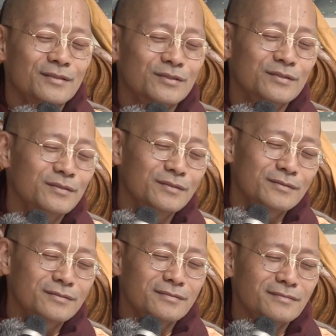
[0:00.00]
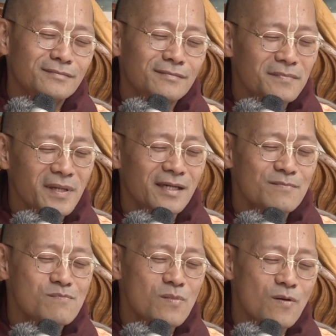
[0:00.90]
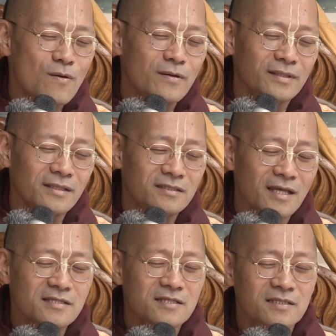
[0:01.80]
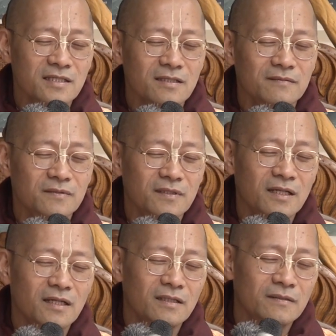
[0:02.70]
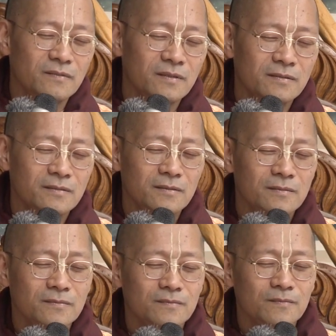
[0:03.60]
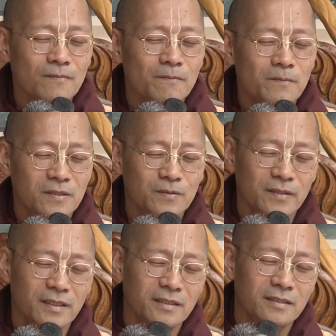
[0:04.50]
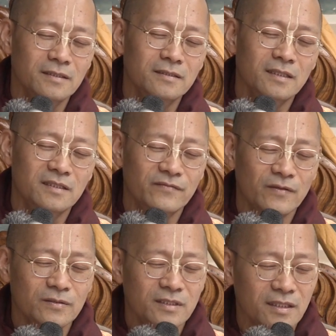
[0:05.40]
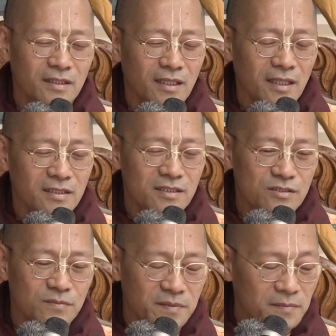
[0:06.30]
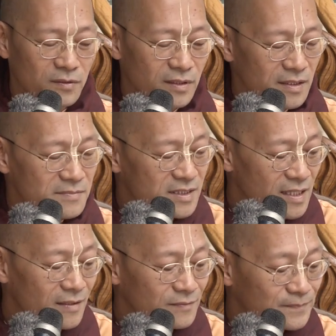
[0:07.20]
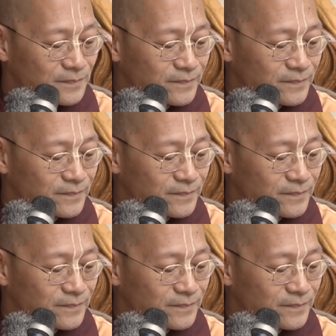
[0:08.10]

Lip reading: to make more the intensity of love between the devotee and the Supreme Lord himself.